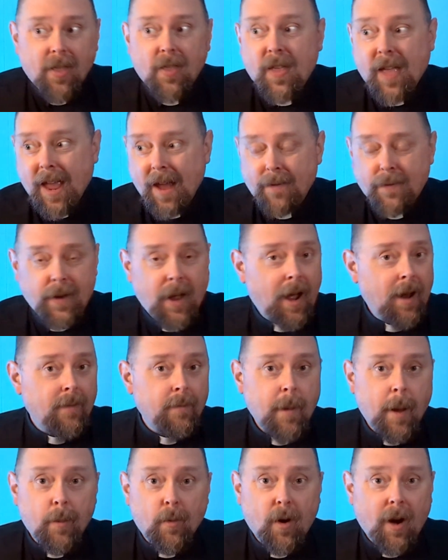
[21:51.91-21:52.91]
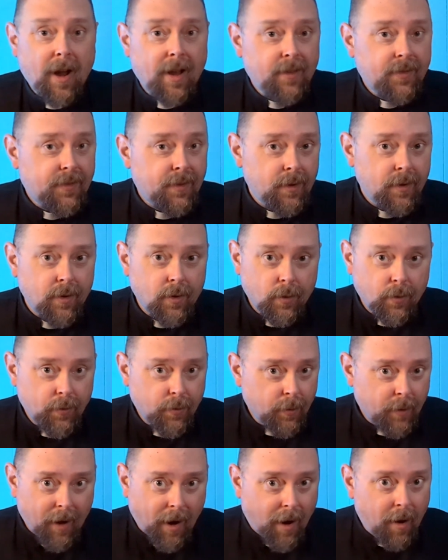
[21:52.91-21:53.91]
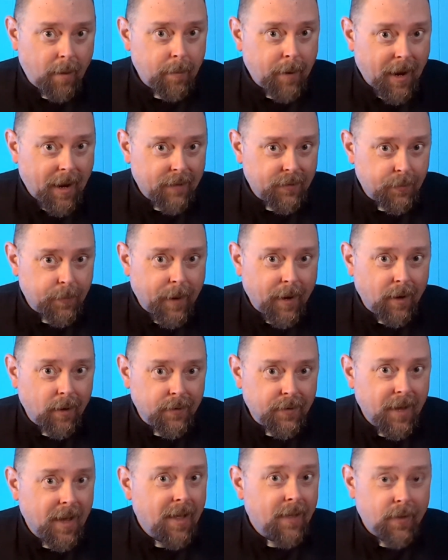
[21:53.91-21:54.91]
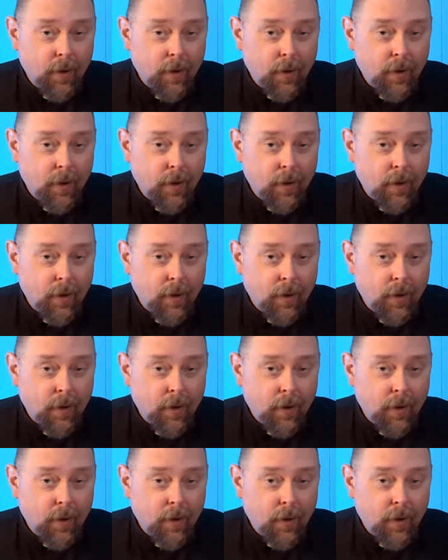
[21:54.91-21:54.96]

They have not memorized new combat spells.